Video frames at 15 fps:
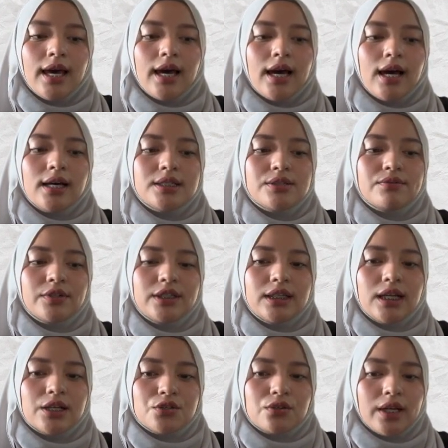As for the
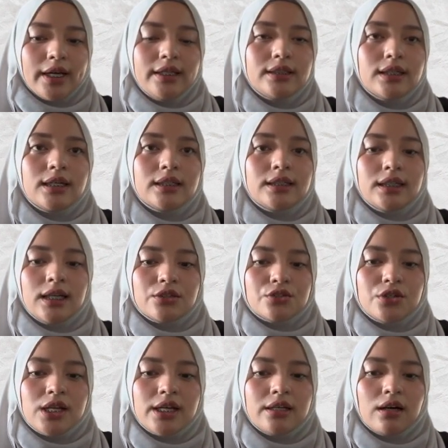
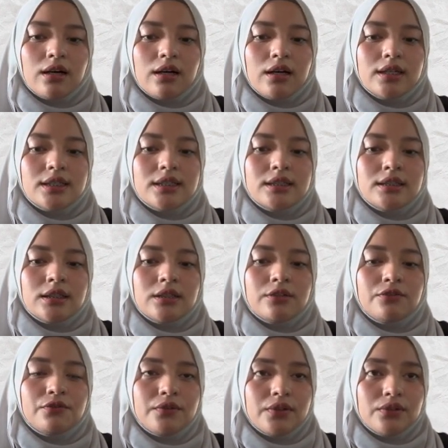electrolyte in a
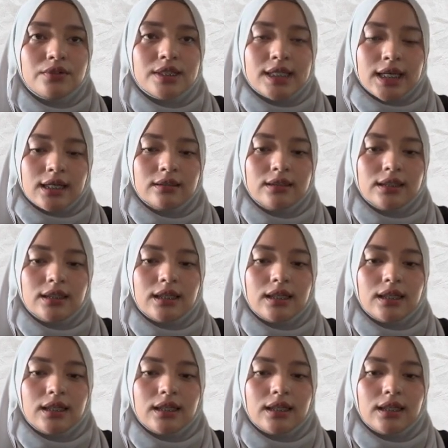fuel cell